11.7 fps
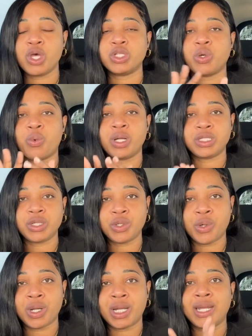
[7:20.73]
So once you
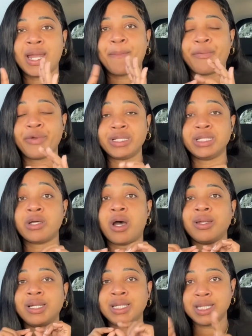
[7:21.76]
download that, print it
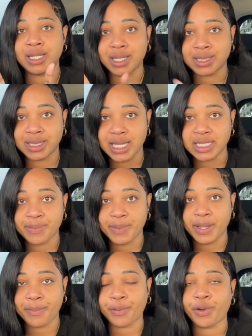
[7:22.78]
on legal size
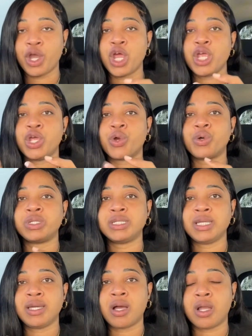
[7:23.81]
paper. You're going to
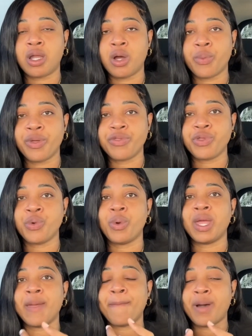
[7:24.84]
take along with you
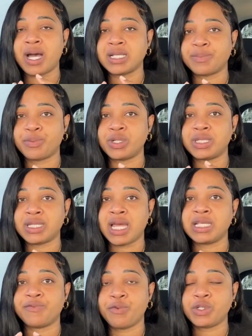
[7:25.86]
a passport
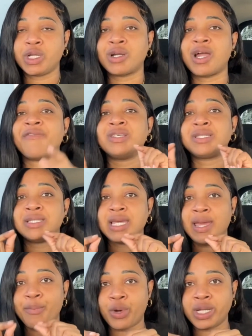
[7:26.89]
size photograph, the
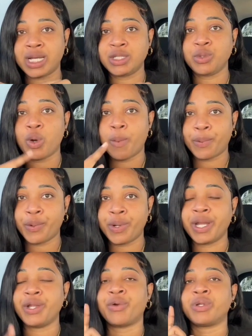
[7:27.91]
same one that you
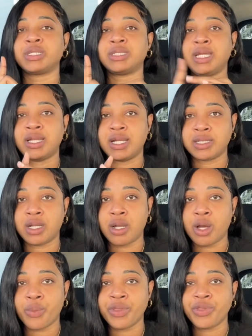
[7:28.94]
uploaded. You're going to take that
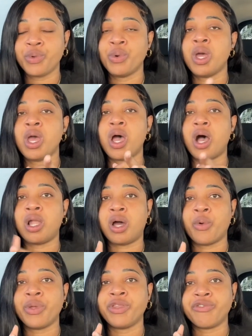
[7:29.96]
along with you,
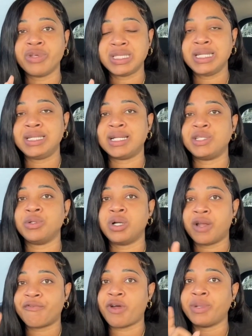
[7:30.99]
along with the receipt that you
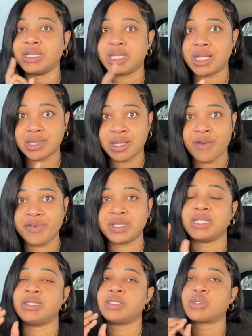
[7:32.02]
got from the tax office
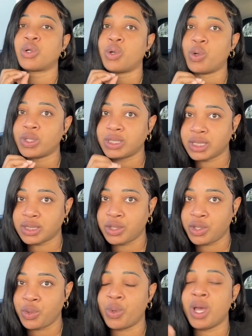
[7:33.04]
that is closest to
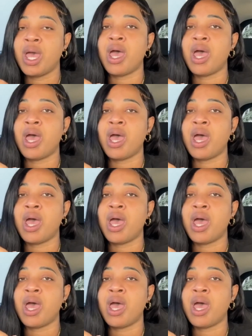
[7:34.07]
you,